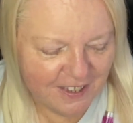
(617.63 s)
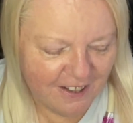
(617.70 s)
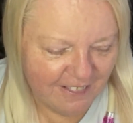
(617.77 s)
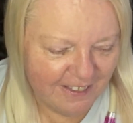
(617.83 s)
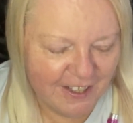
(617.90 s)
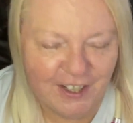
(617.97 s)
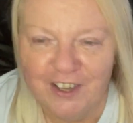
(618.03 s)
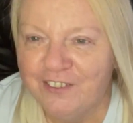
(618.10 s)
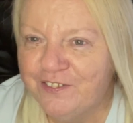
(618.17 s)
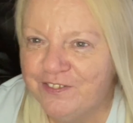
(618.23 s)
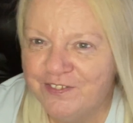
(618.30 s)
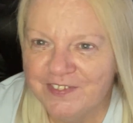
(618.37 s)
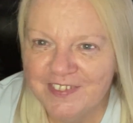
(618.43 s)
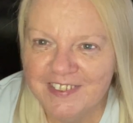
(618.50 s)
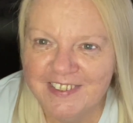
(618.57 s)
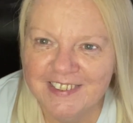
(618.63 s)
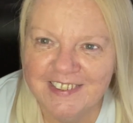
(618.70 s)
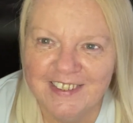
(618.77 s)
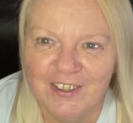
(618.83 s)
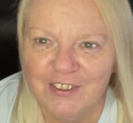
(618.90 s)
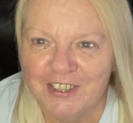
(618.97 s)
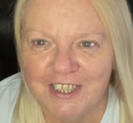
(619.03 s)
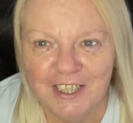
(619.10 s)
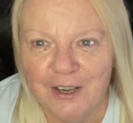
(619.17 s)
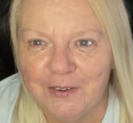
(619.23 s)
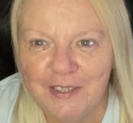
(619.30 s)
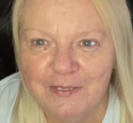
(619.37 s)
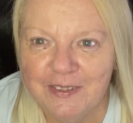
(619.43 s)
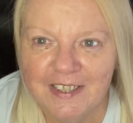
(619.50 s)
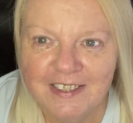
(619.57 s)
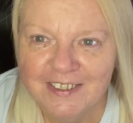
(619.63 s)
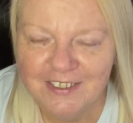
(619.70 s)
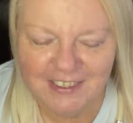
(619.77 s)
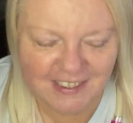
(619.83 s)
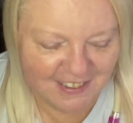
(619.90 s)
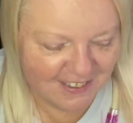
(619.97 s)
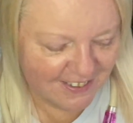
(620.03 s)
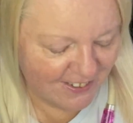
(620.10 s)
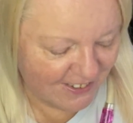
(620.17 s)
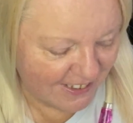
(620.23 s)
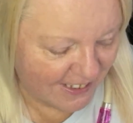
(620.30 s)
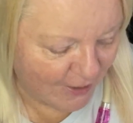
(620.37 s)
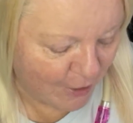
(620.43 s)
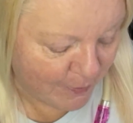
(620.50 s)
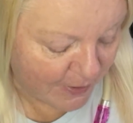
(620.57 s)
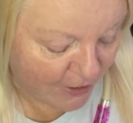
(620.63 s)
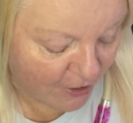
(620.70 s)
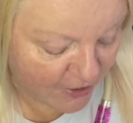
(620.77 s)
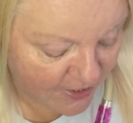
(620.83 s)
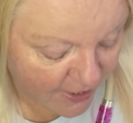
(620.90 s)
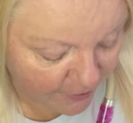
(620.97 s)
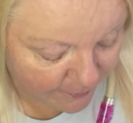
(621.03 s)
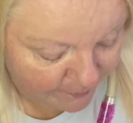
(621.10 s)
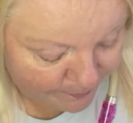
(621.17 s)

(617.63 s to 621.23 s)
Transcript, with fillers: you know, not going to go anywhere. Not going to, not going to go on my car. So